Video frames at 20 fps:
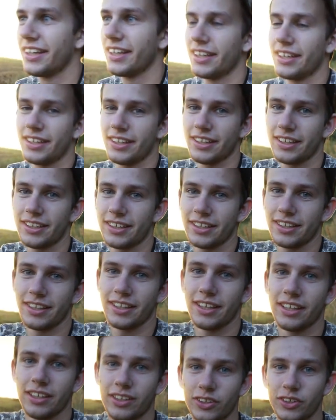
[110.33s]
do you got there?
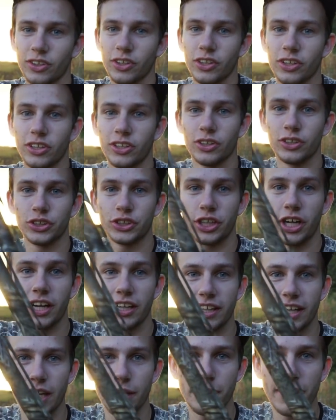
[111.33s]
Little little
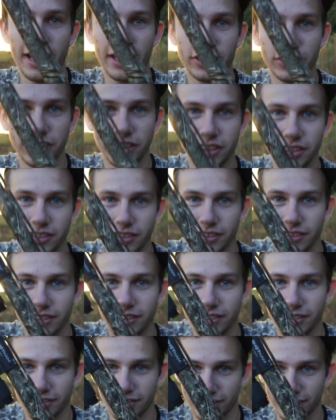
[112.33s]
ShotKam action.
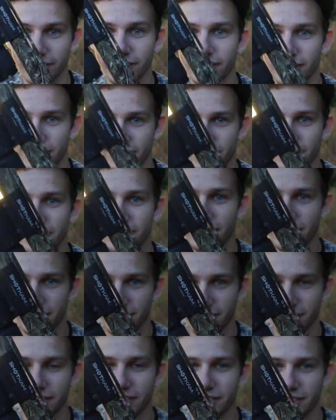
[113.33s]
Oh yeah,
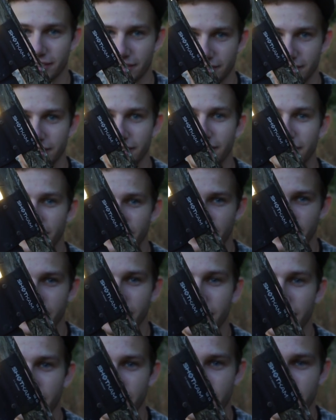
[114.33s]
folks.
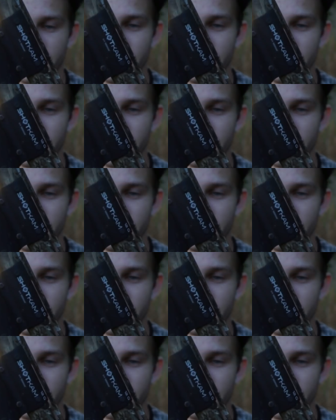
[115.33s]
We